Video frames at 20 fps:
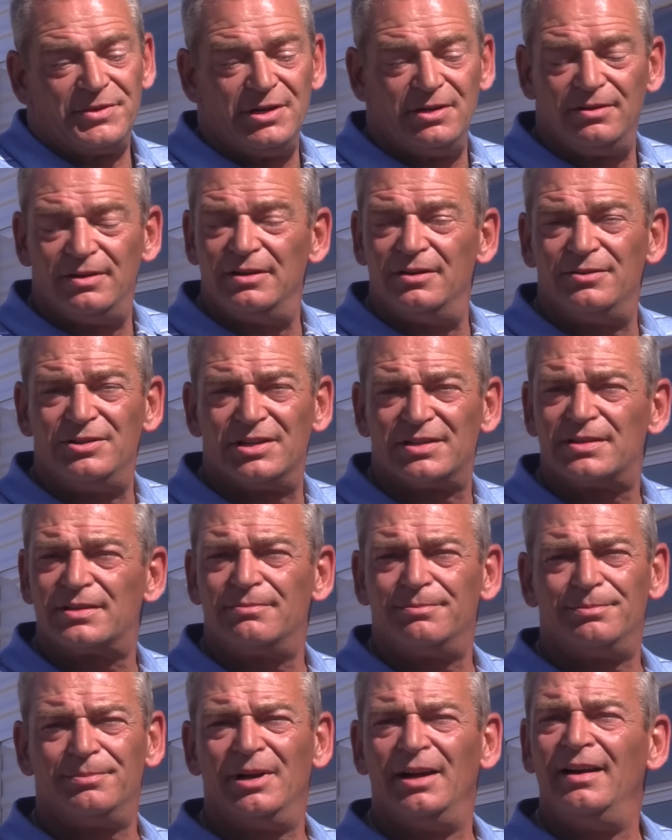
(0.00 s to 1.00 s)
you you
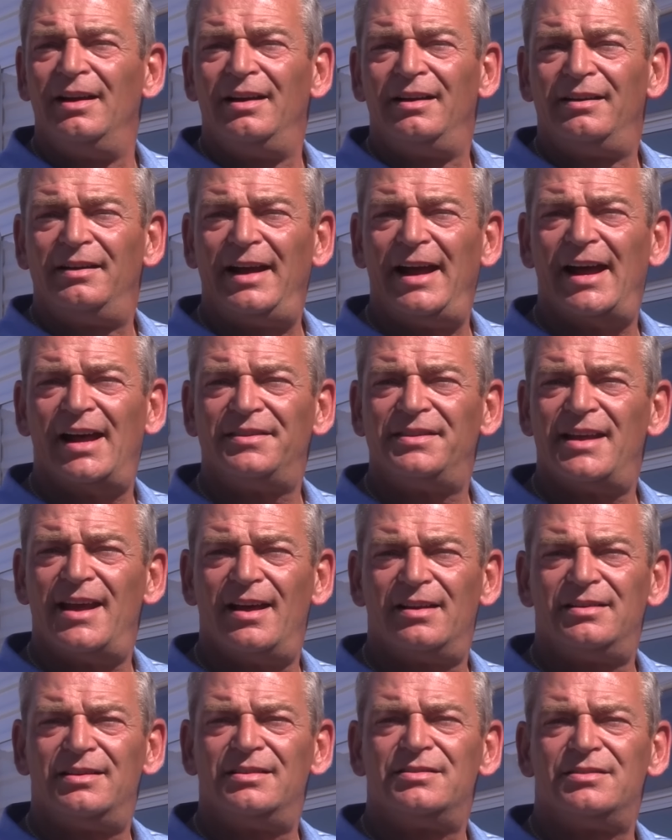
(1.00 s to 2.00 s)
just. add
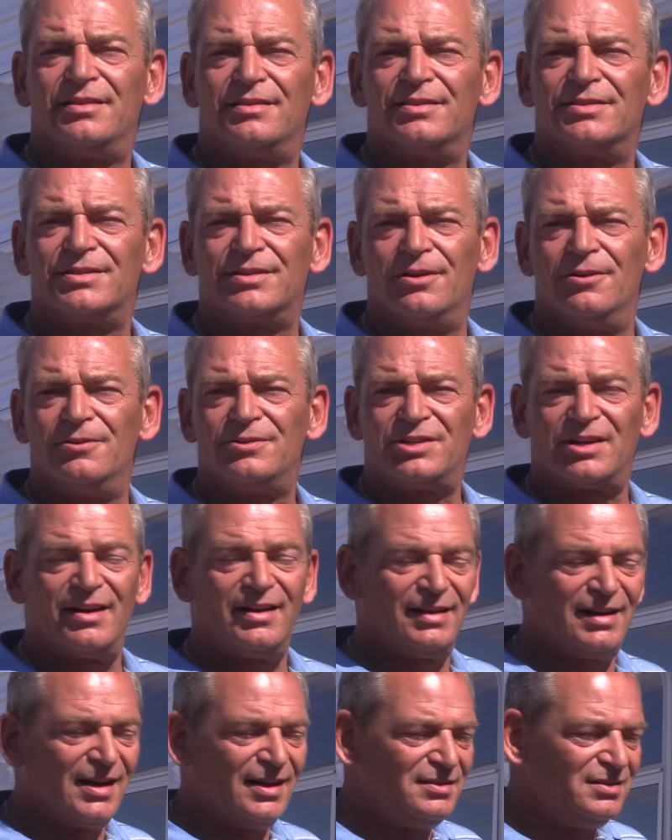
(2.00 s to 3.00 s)
that into the search.
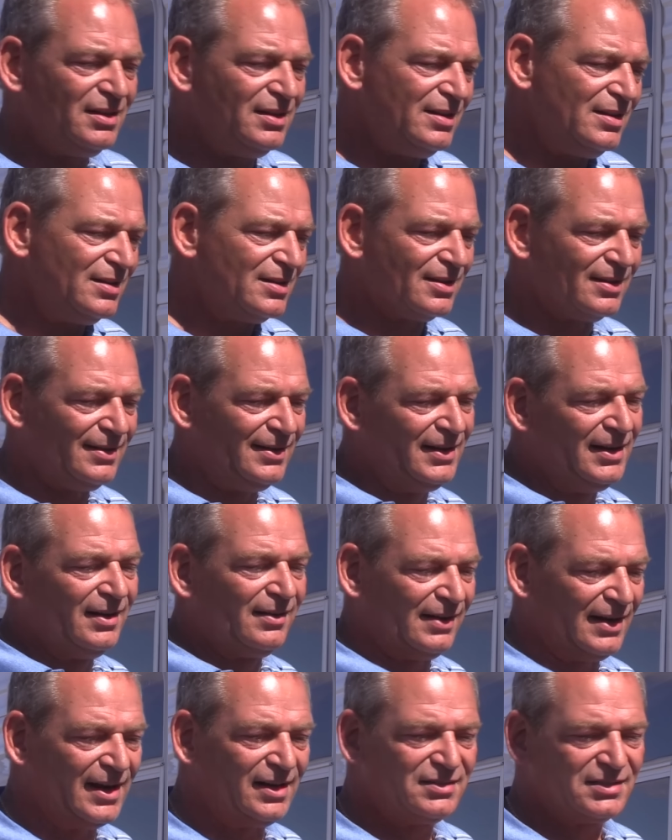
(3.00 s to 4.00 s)
I, I need a
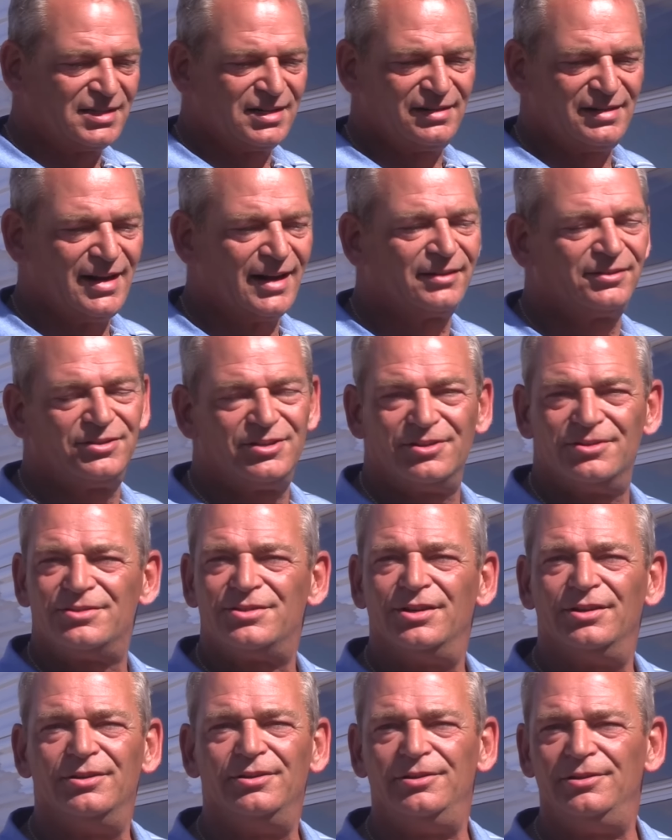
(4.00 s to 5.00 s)
end connector
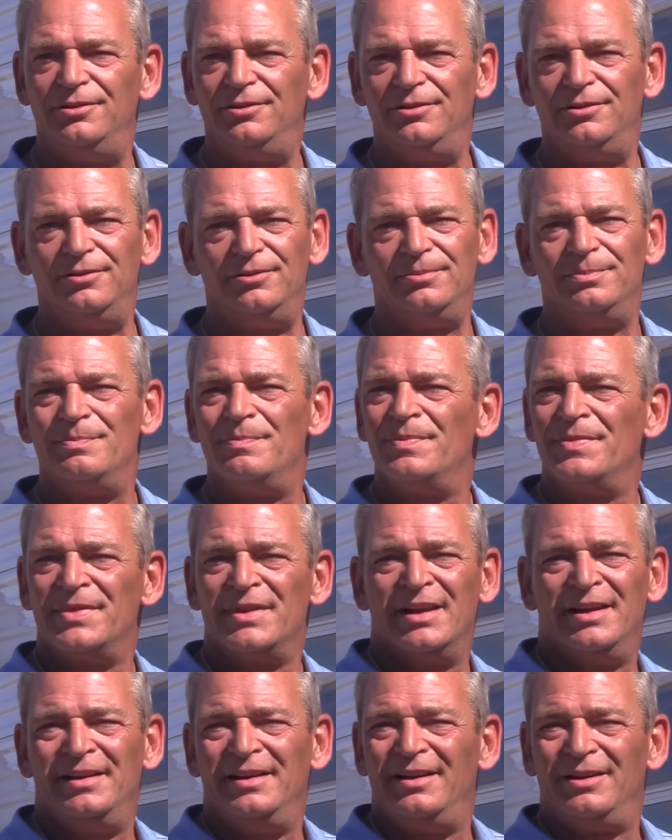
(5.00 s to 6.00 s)
to
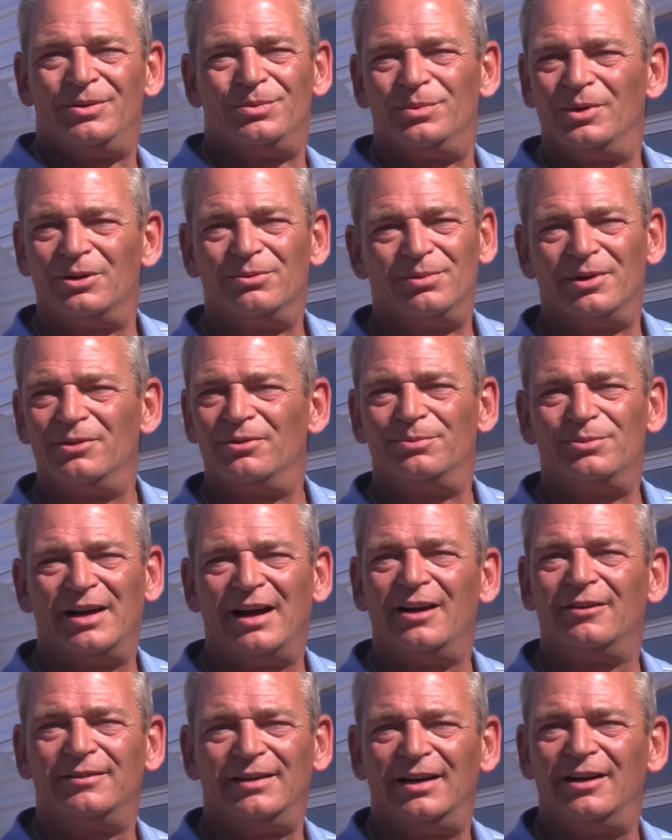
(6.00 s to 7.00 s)
wh wh
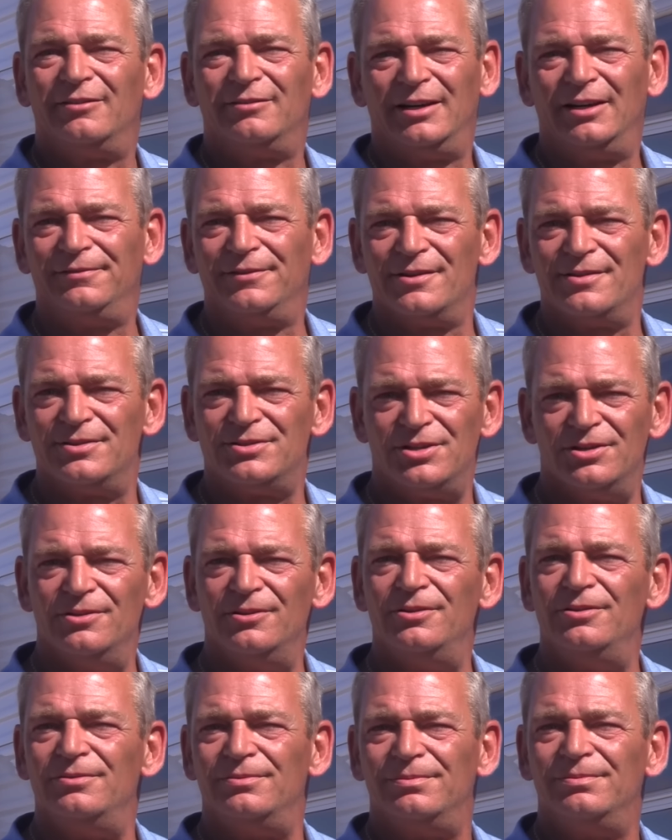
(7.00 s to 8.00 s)
how, however the
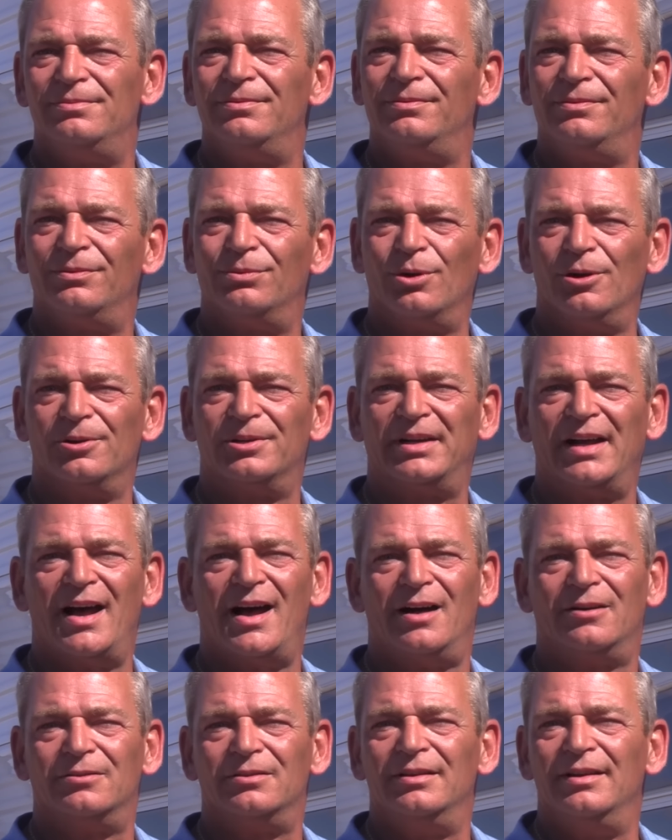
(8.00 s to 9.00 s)
two work
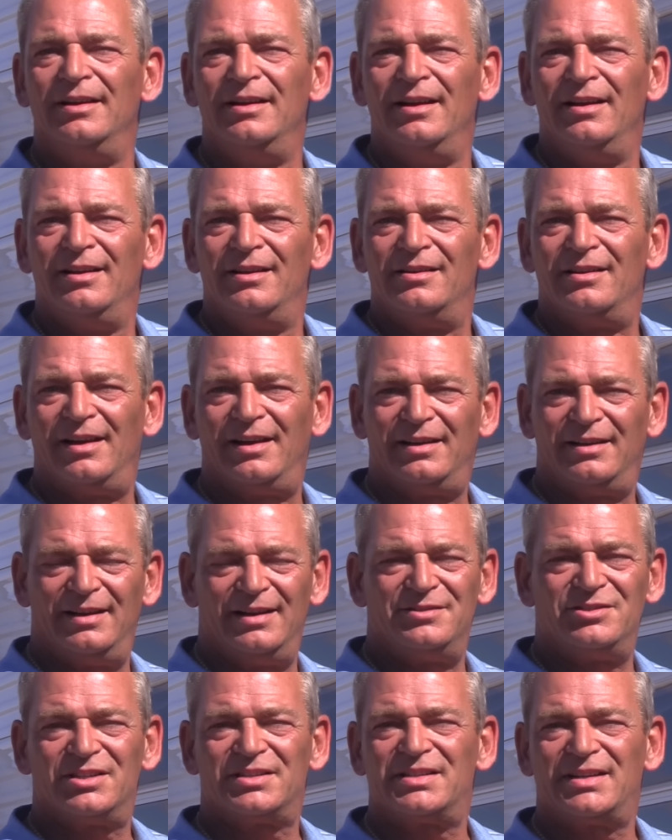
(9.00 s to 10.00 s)
out,
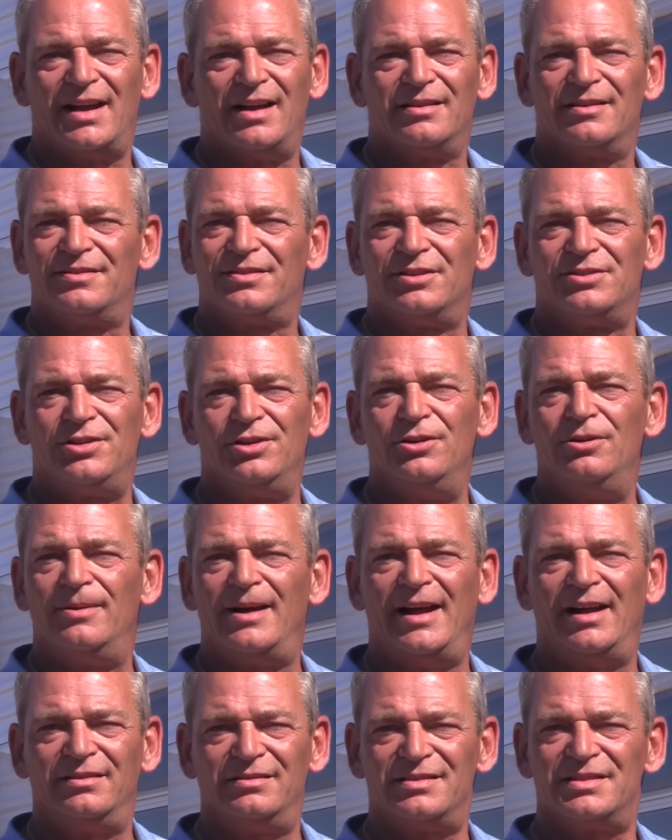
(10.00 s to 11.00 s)
and, and just tell it the
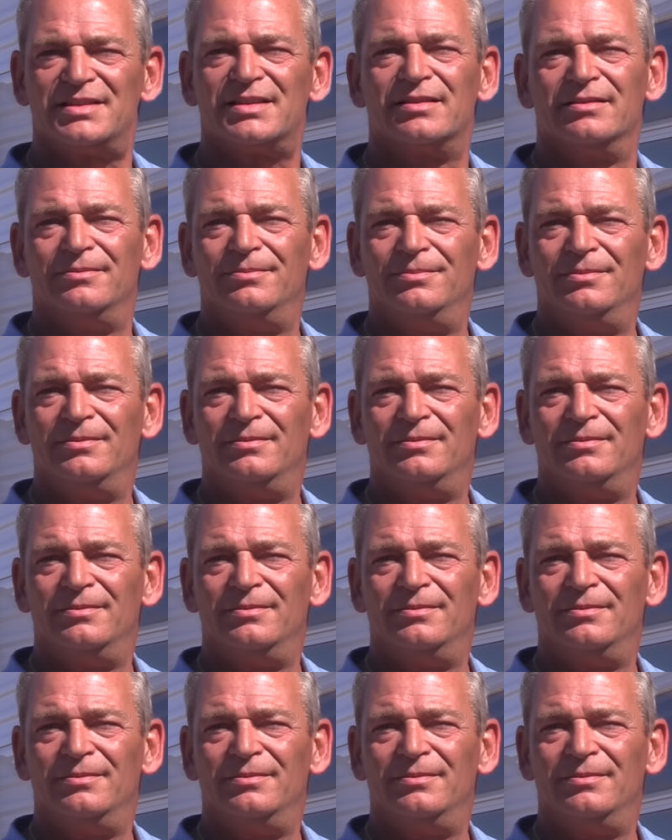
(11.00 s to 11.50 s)
two ends,